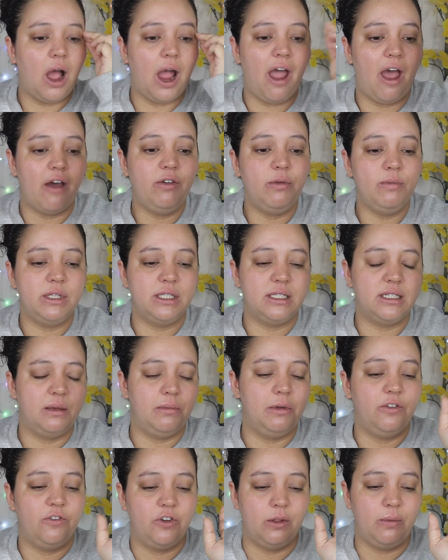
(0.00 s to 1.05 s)
I haven't been
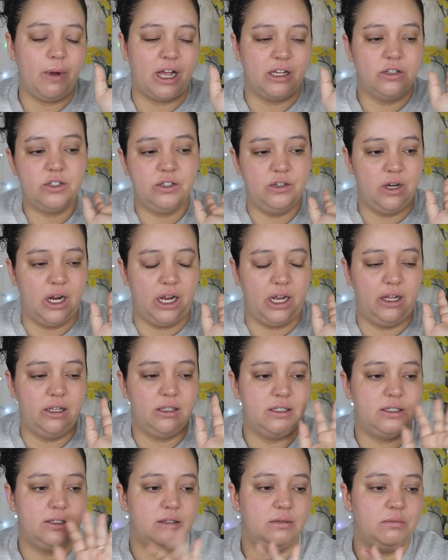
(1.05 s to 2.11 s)
sleeping for the past two
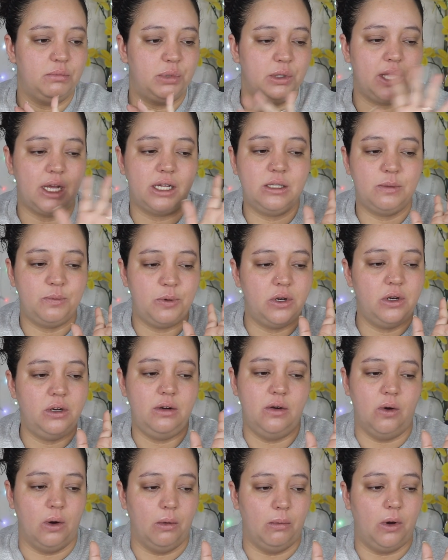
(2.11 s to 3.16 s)
nights, but that's pretty
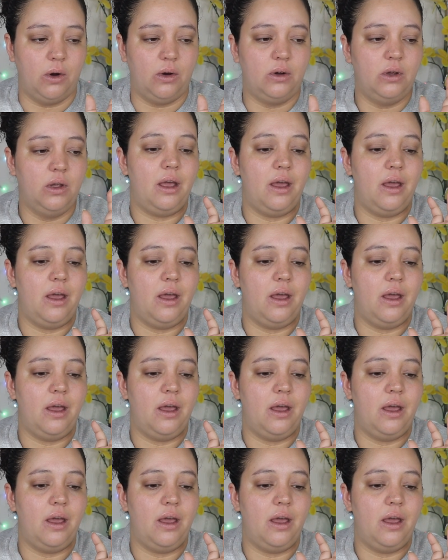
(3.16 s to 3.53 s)
normal.